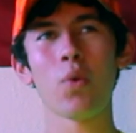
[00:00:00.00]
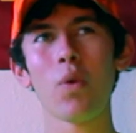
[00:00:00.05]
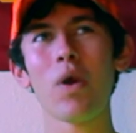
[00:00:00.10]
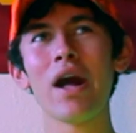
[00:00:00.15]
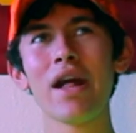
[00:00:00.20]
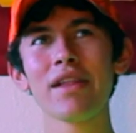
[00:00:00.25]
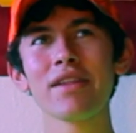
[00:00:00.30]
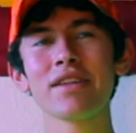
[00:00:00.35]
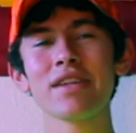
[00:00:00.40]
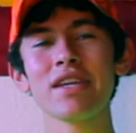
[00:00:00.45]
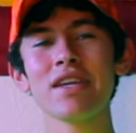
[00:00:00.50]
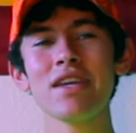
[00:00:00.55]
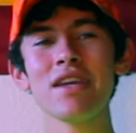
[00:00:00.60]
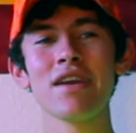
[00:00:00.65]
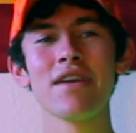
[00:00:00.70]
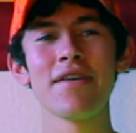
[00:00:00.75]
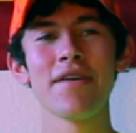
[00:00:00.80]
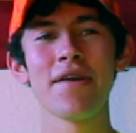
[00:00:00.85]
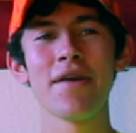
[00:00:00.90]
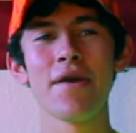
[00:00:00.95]

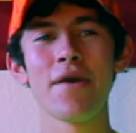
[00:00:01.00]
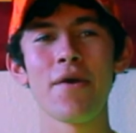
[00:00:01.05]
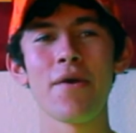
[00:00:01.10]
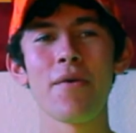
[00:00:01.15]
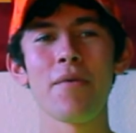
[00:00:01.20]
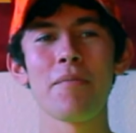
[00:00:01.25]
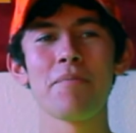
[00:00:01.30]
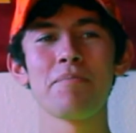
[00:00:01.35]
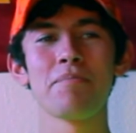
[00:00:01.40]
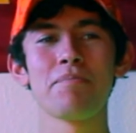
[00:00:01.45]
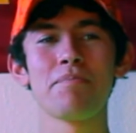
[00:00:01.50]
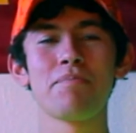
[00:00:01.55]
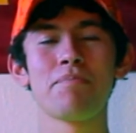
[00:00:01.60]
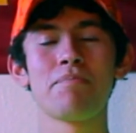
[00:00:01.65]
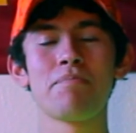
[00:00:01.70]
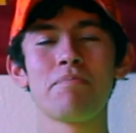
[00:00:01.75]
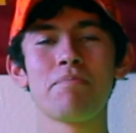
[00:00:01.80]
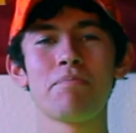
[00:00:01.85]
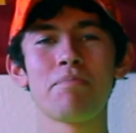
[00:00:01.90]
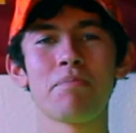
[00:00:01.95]
quality,
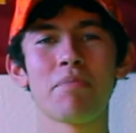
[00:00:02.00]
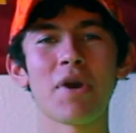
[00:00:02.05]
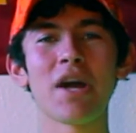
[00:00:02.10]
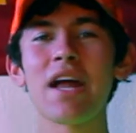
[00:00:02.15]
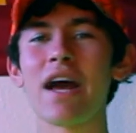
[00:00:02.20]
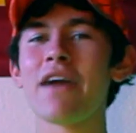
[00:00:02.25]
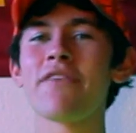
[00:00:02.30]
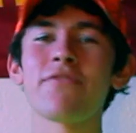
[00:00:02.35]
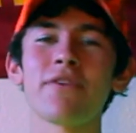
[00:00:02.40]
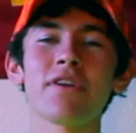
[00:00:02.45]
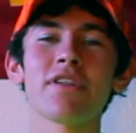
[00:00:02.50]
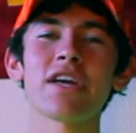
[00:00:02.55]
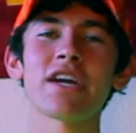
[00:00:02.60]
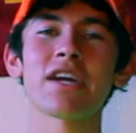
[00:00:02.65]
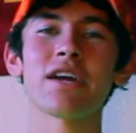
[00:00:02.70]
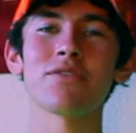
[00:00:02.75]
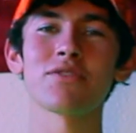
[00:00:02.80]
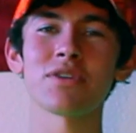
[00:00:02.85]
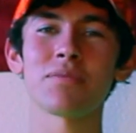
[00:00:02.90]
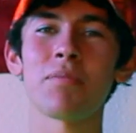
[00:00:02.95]
but I felt
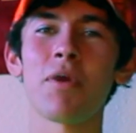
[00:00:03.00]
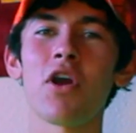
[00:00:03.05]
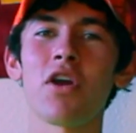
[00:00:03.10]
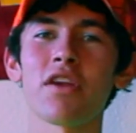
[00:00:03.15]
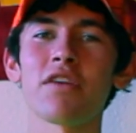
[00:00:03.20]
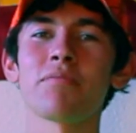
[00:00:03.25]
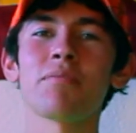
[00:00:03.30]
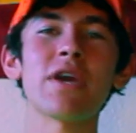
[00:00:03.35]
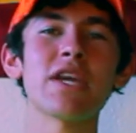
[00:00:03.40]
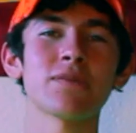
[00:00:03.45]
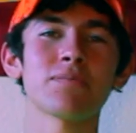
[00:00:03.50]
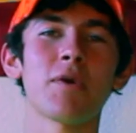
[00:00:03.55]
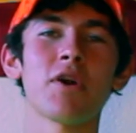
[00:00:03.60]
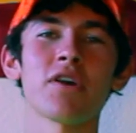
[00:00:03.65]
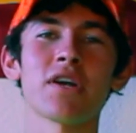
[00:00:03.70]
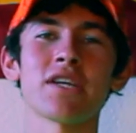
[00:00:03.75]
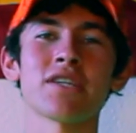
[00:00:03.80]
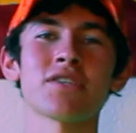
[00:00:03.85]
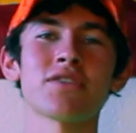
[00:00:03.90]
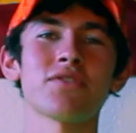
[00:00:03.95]
like I was a part of
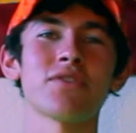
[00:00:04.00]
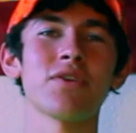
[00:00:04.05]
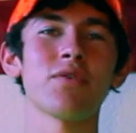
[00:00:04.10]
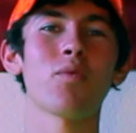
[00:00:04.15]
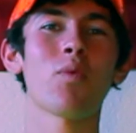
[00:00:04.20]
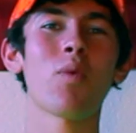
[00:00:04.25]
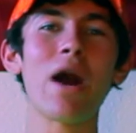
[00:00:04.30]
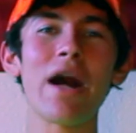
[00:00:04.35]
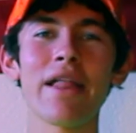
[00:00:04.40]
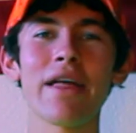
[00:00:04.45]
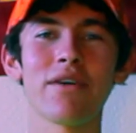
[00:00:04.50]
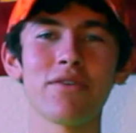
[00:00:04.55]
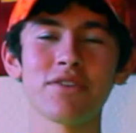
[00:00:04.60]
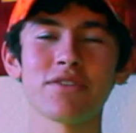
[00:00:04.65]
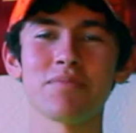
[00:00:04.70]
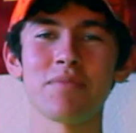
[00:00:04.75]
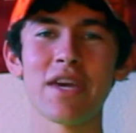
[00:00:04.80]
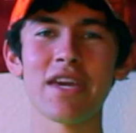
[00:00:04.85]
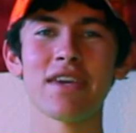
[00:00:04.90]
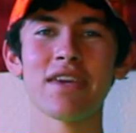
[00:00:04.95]
baseball history while I
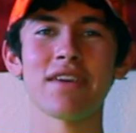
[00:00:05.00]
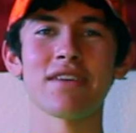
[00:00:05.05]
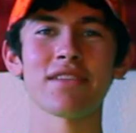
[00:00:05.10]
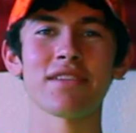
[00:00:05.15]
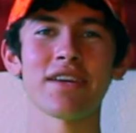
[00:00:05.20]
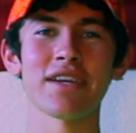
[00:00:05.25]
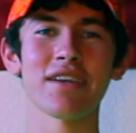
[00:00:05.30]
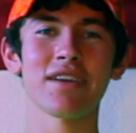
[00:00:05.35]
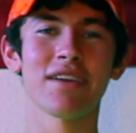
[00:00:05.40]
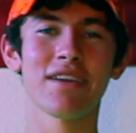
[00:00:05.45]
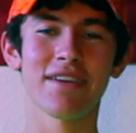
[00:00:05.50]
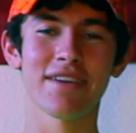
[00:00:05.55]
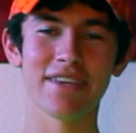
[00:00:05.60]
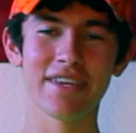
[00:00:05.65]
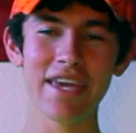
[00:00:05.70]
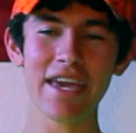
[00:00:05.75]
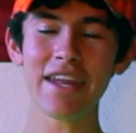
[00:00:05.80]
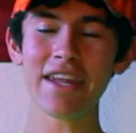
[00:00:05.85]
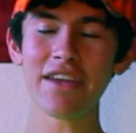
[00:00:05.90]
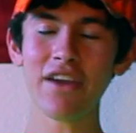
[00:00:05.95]
was making it. Like,
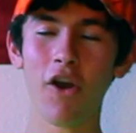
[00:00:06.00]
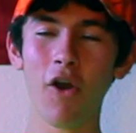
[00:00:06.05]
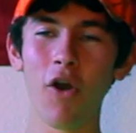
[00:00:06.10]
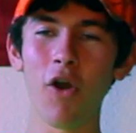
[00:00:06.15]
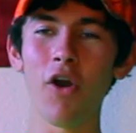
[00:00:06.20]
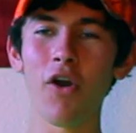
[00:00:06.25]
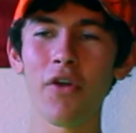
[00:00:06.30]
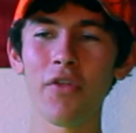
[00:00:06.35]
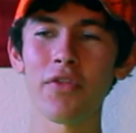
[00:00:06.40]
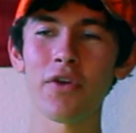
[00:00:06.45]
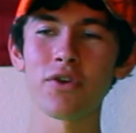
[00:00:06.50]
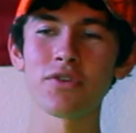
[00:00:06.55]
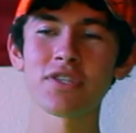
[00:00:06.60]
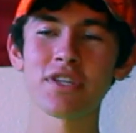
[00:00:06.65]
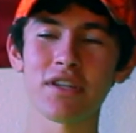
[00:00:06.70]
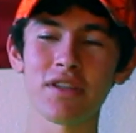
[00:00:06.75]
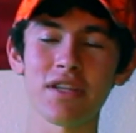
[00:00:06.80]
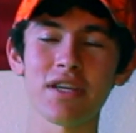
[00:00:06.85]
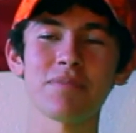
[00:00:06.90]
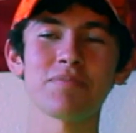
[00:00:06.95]
getting all those
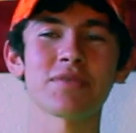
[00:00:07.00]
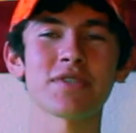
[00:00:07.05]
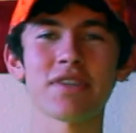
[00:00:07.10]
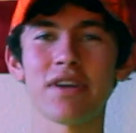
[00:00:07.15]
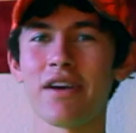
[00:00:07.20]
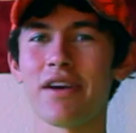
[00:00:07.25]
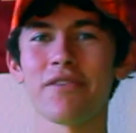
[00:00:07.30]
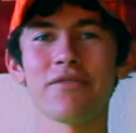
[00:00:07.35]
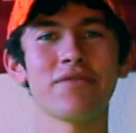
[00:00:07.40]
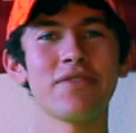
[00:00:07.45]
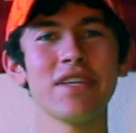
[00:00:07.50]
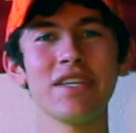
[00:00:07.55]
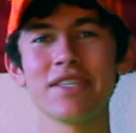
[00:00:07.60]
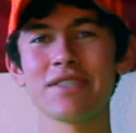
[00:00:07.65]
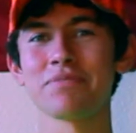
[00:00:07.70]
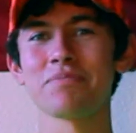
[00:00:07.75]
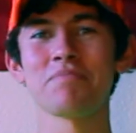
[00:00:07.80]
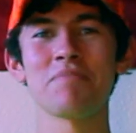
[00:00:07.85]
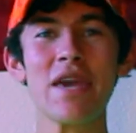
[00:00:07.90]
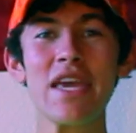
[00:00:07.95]
clips of
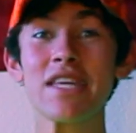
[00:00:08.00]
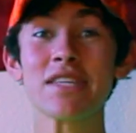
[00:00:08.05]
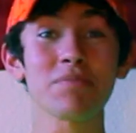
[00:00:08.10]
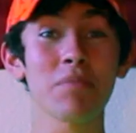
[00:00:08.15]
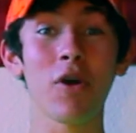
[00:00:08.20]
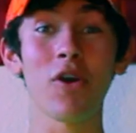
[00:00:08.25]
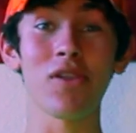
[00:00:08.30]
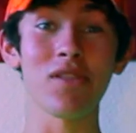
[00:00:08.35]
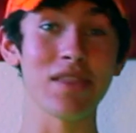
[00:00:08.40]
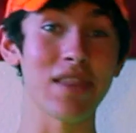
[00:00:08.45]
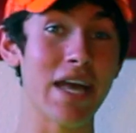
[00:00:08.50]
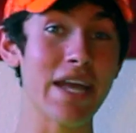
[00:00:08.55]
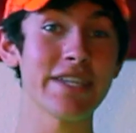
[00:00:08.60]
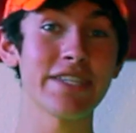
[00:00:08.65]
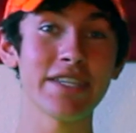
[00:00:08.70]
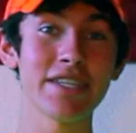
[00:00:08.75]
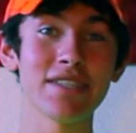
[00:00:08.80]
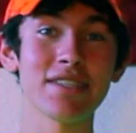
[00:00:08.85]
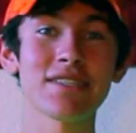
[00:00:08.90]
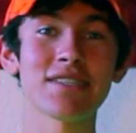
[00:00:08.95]
these baseball
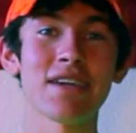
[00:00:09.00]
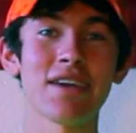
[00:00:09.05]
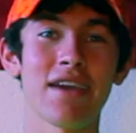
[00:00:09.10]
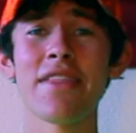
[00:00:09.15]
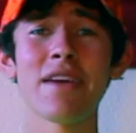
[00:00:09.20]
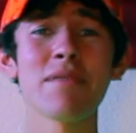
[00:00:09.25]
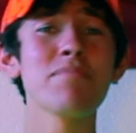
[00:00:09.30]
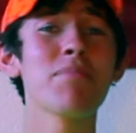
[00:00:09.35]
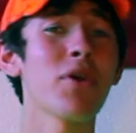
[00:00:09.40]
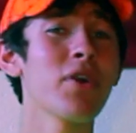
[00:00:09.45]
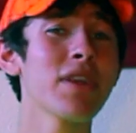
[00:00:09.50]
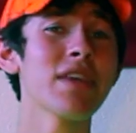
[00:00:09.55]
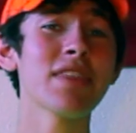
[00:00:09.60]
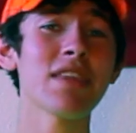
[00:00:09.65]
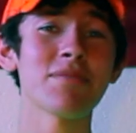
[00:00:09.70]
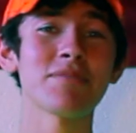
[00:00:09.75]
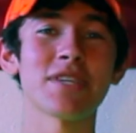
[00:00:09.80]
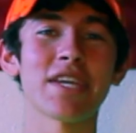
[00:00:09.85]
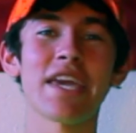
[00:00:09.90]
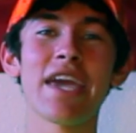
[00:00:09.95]
legends and then putting
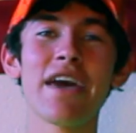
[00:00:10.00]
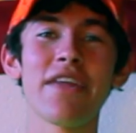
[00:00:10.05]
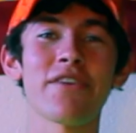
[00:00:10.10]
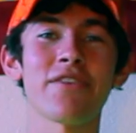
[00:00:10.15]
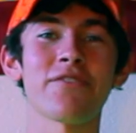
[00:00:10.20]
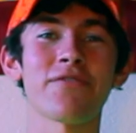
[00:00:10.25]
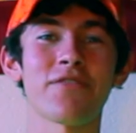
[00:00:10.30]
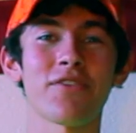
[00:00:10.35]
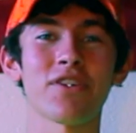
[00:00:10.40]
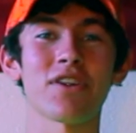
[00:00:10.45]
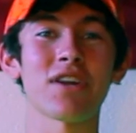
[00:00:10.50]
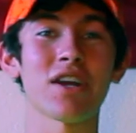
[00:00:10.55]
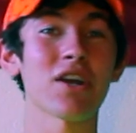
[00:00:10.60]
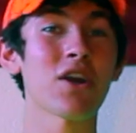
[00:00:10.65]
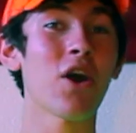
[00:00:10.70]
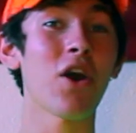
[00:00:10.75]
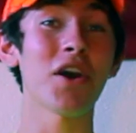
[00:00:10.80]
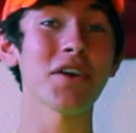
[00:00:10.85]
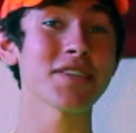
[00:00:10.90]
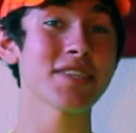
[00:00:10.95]
them together for a
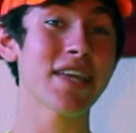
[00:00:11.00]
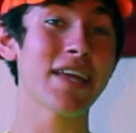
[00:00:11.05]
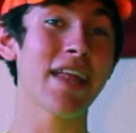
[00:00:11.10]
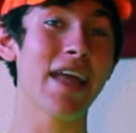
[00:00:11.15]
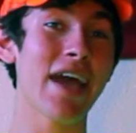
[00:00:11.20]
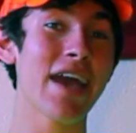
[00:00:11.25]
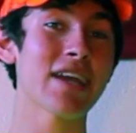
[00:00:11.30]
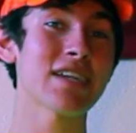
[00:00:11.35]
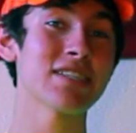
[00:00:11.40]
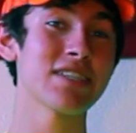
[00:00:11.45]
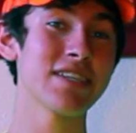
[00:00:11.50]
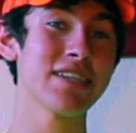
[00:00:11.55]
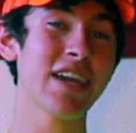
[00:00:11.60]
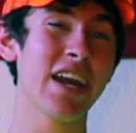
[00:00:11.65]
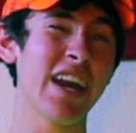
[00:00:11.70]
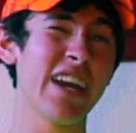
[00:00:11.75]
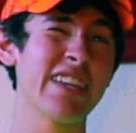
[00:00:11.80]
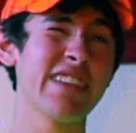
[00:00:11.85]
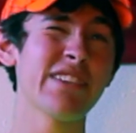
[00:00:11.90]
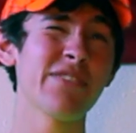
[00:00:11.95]
cause that actually
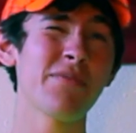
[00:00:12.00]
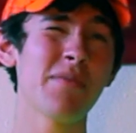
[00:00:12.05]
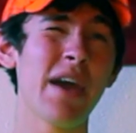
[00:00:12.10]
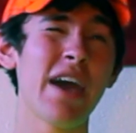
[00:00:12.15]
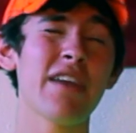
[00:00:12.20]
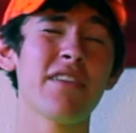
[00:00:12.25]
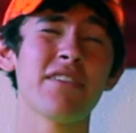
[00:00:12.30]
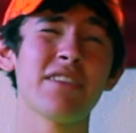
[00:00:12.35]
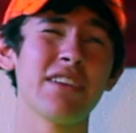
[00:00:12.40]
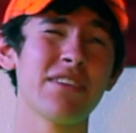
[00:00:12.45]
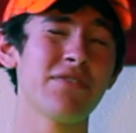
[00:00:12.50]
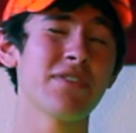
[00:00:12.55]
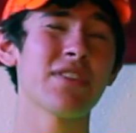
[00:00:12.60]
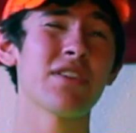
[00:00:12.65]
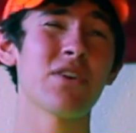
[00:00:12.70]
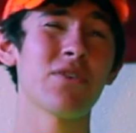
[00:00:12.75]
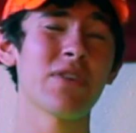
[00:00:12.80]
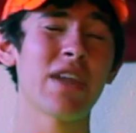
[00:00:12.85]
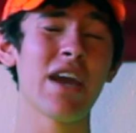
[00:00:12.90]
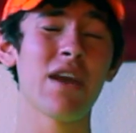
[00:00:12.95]
kind of mattered, even
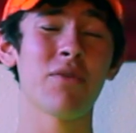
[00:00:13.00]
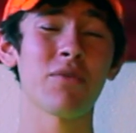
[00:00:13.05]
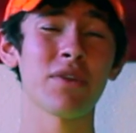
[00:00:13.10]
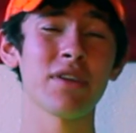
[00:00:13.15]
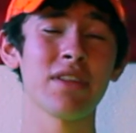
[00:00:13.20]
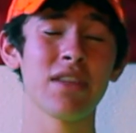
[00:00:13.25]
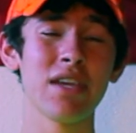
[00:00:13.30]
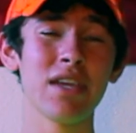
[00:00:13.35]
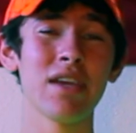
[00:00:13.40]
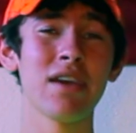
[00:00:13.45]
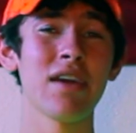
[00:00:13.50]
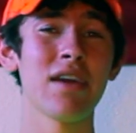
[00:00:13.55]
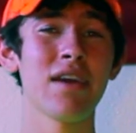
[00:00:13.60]
though not really,